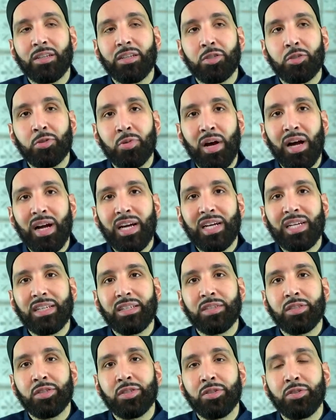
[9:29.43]
try
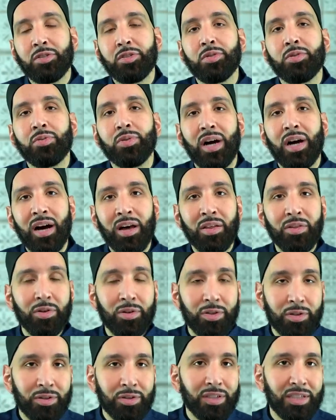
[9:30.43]
to do other
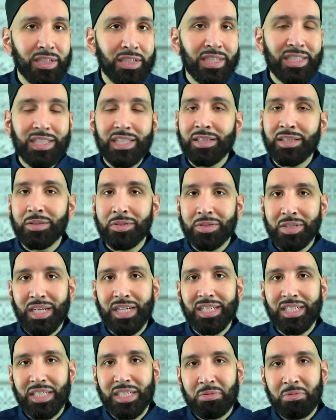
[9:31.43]
good deeds in those
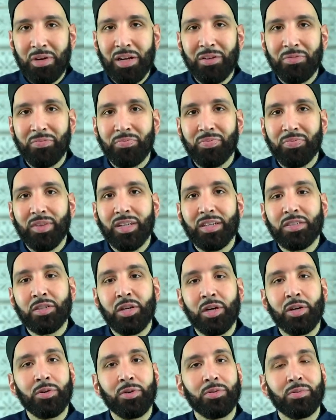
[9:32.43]
days as well.
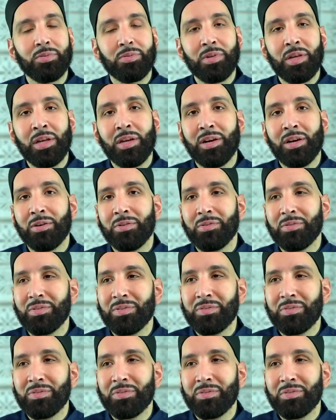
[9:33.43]
So, you know,